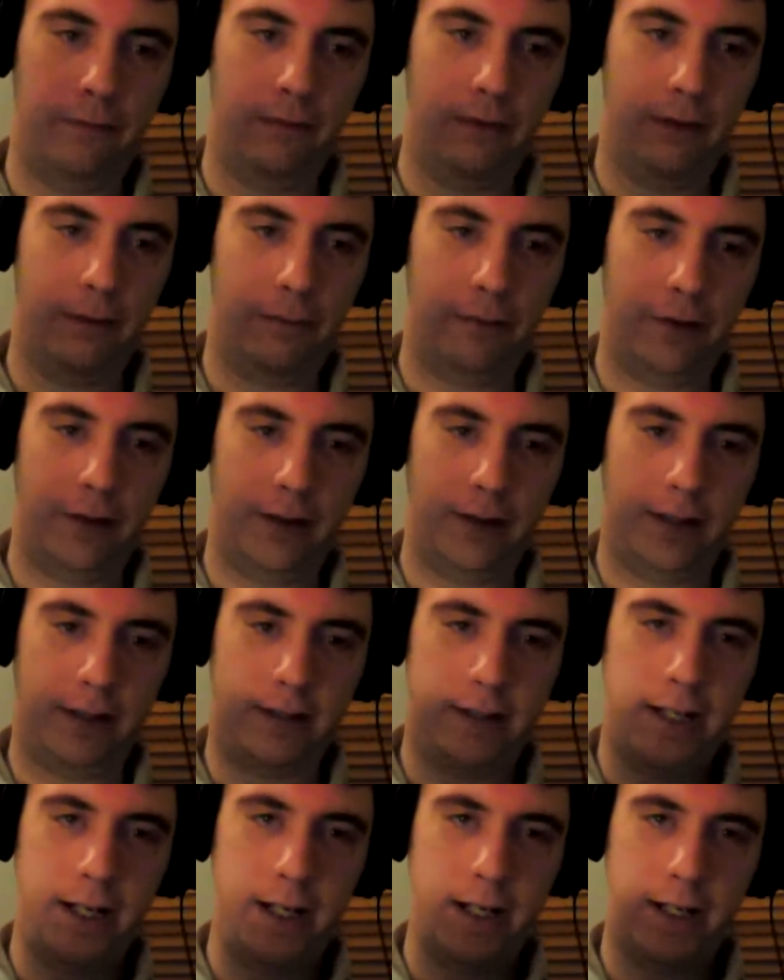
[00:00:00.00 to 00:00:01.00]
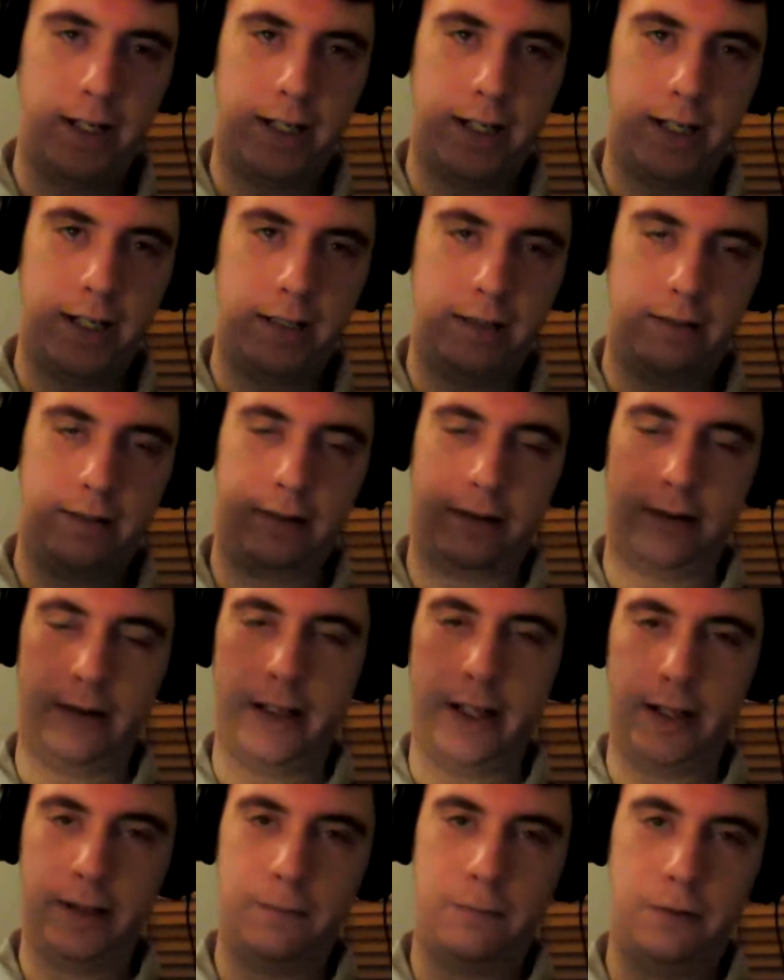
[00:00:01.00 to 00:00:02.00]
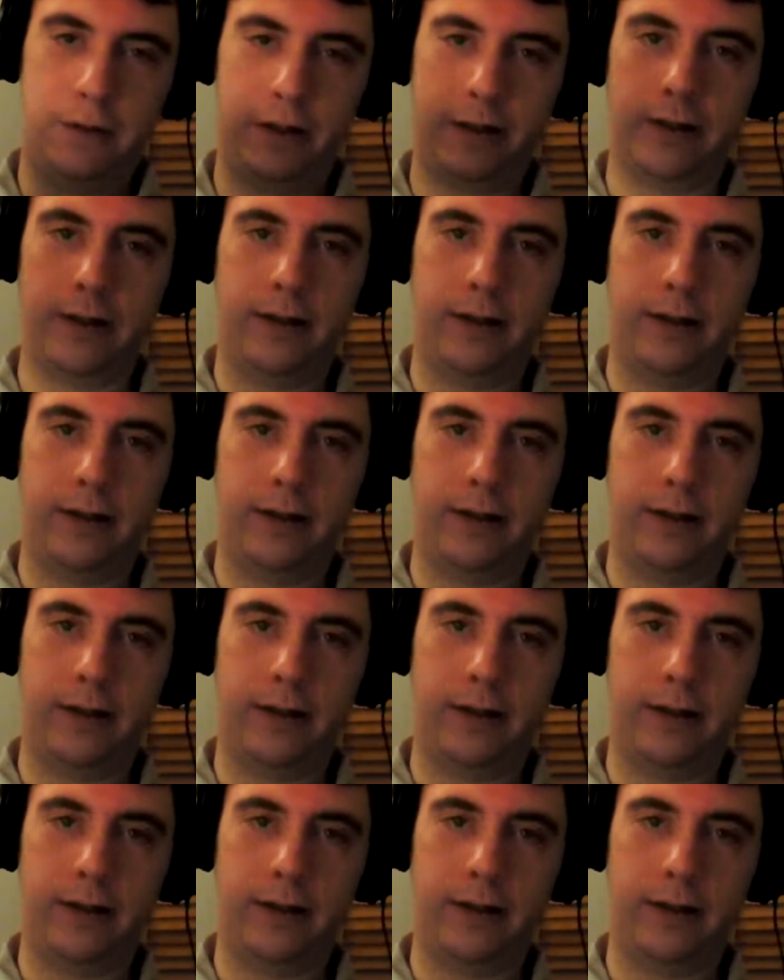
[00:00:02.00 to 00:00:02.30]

the point they died at to the next point